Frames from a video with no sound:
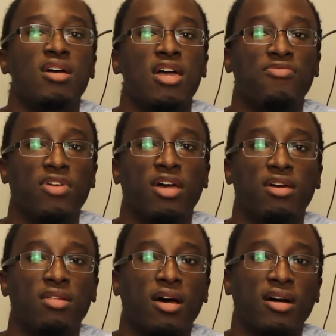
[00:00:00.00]
And
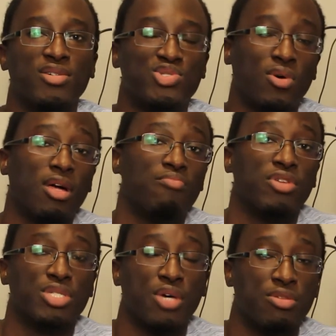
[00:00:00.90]
then Solon
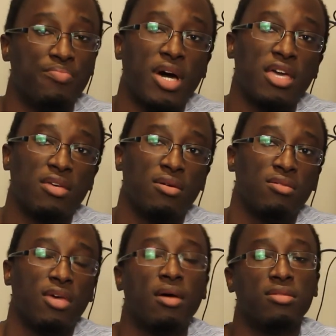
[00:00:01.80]
brings out the bike
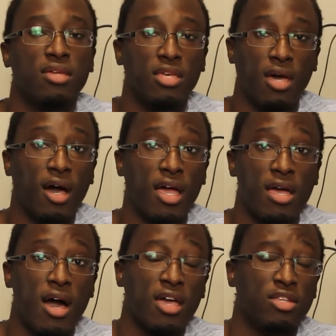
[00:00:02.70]
that
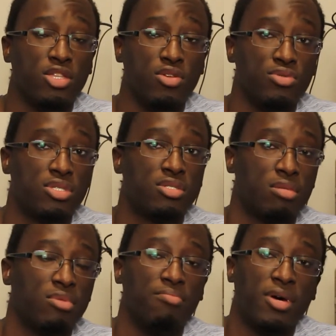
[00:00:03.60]
Ion used
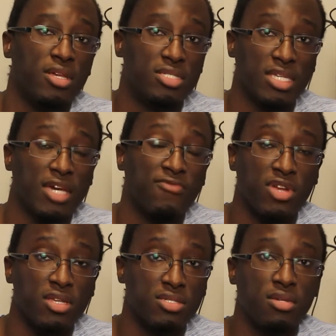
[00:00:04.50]
some of the money to get for
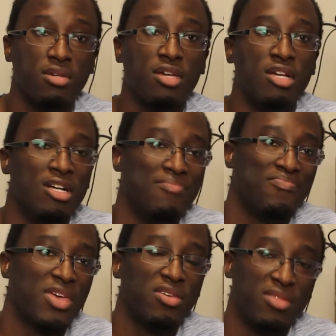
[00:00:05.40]
Izzy.
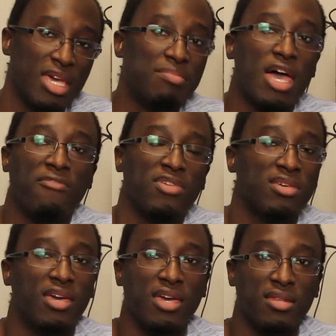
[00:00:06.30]
And then they end up
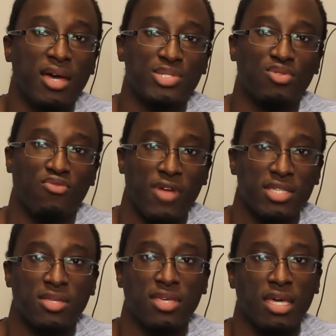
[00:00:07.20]
having a nice little
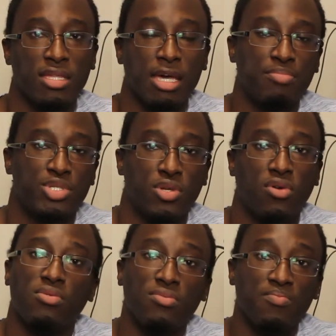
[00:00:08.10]
race at the end of the
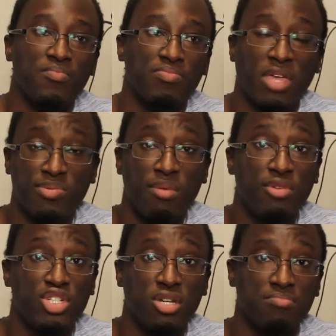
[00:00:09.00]
episode, and that's pretty
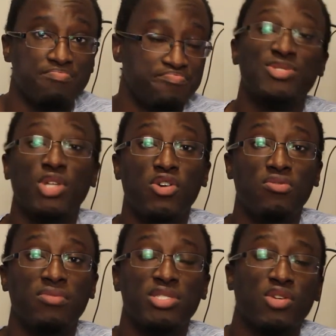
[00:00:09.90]
much it. So
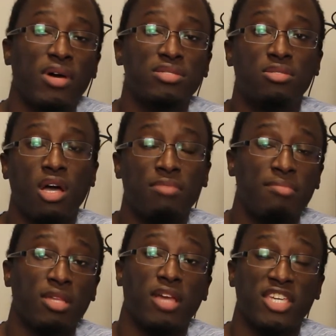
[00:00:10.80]
let's go ahead and talk about
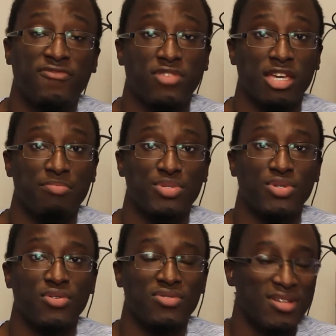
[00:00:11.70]
my likes for the
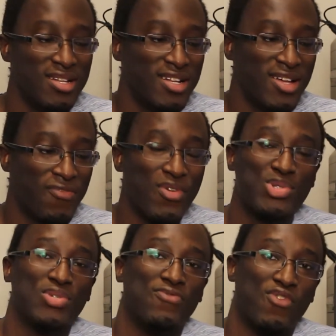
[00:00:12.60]
episode.
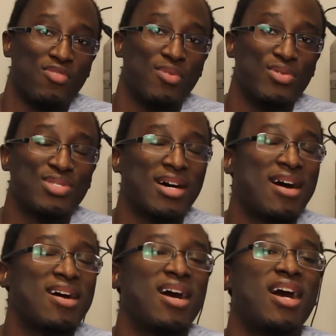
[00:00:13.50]
First and foremost,
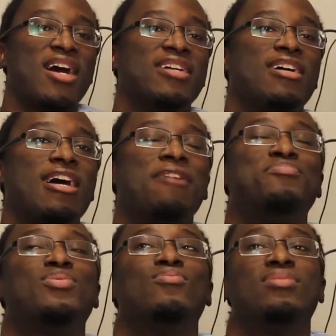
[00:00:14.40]
I
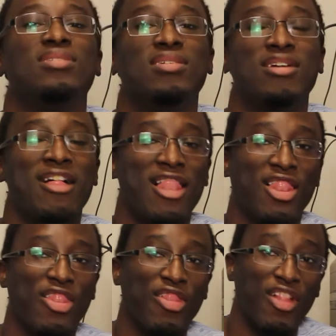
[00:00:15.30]
absolutely
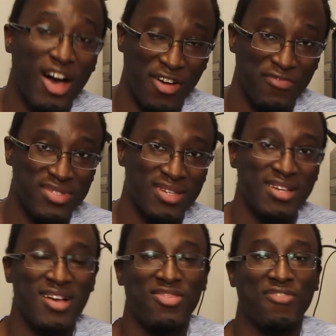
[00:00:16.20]
loved
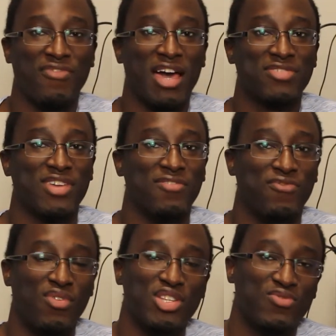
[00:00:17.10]
the fact that
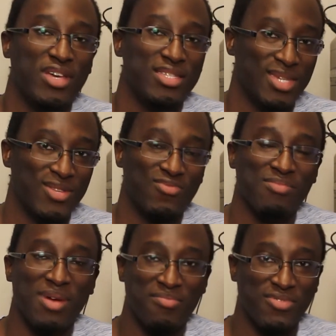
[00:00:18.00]
Void Queen didn't
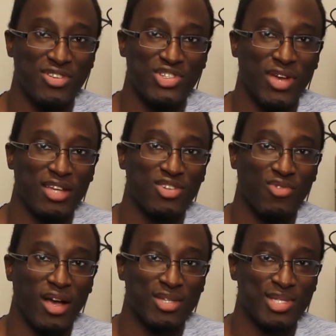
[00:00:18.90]
remember
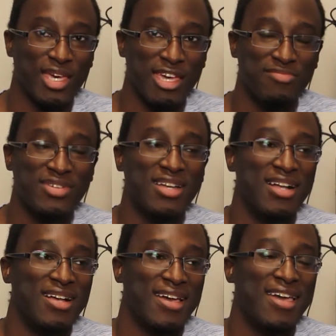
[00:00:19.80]
Ragnarok's name.
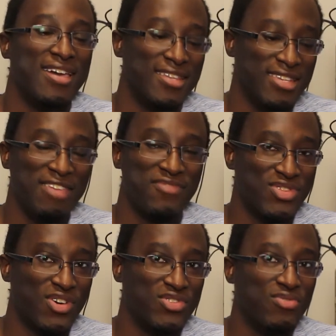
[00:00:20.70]
And
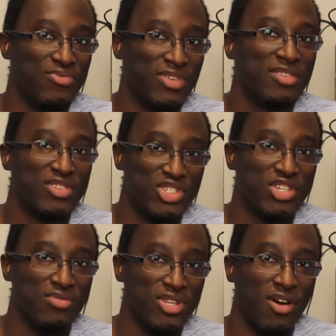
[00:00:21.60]
even though you would think that
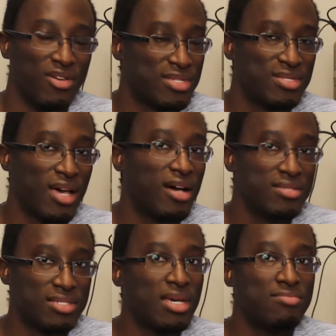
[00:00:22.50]
she would know it, on
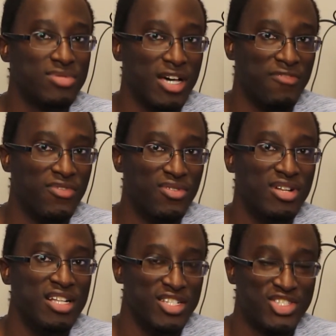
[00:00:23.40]
some
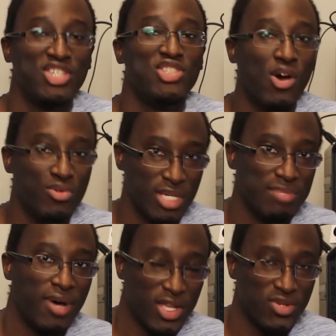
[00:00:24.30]
level, she knows
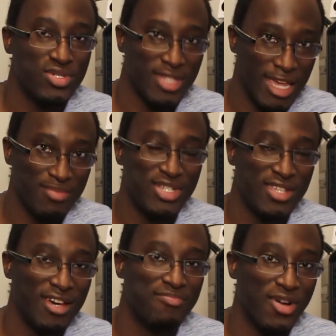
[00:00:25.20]
these monsters' names. She
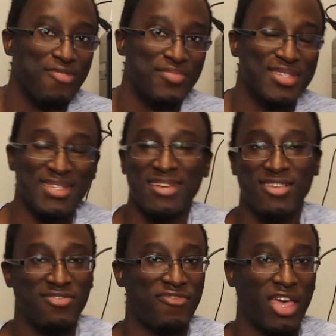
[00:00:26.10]
did it on purpose. And I
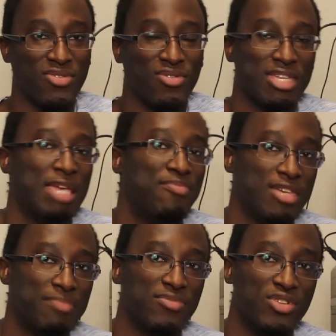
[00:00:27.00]
love the fact that they're
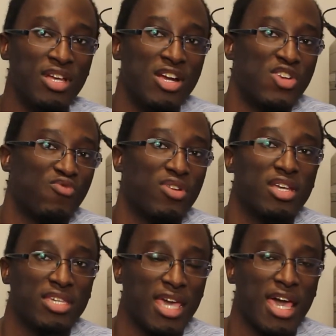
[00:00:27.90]
keeping up the
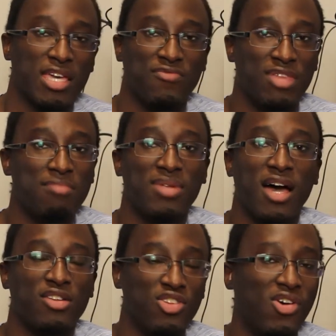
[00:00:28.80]
running gag of them
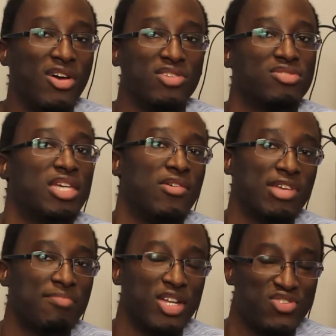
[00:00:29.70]
not knowing or
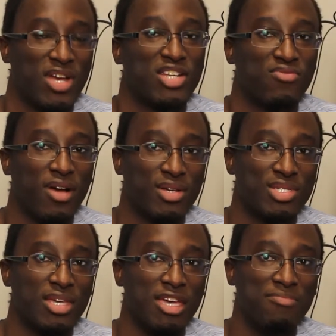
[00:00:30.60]
caring about
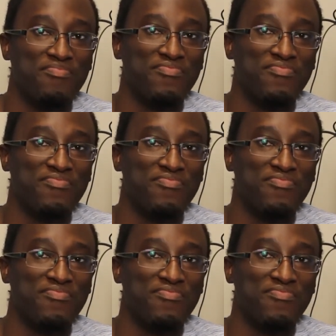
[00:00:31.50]
Ragnarok's name.